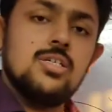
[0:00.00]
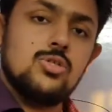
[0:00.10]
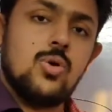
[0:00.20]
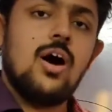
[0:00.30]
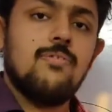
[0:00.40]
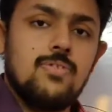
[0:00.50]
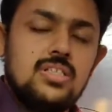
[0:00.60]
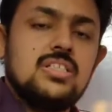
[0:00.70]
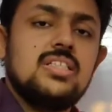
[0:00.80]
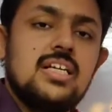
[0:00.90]
So
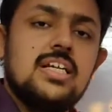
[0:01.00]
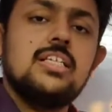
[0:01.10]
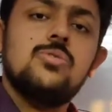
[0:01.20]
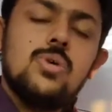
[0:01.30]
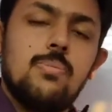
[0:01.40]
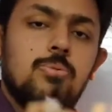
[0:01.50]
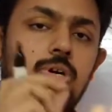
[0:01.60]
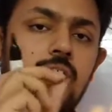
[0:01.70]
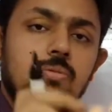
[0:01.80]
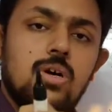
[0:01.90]
after the sentence we are
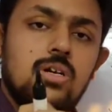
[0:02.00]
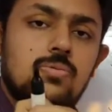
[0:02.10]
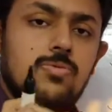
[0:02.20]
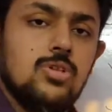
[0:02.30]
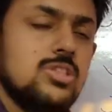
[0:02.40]
putting one full